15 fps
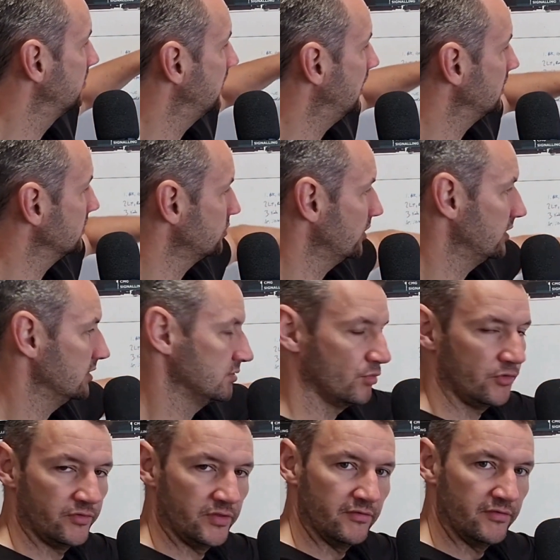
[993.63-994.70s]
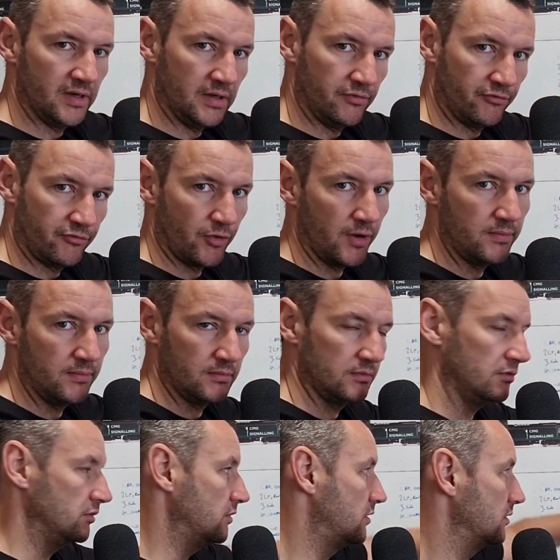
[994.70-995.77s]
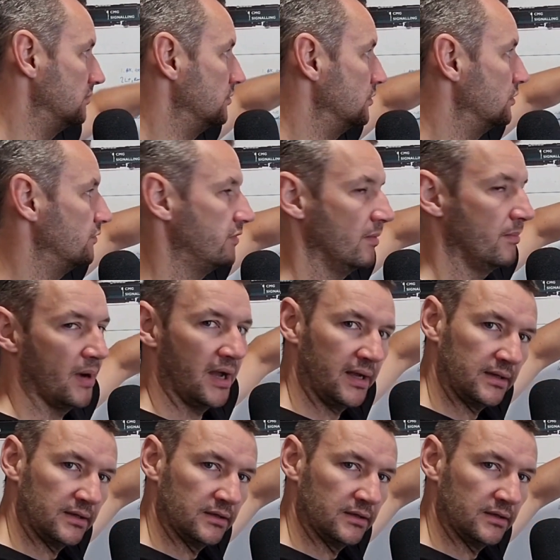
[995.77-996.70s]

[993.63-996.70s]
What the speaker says: as well as moving the very front, you can move the back.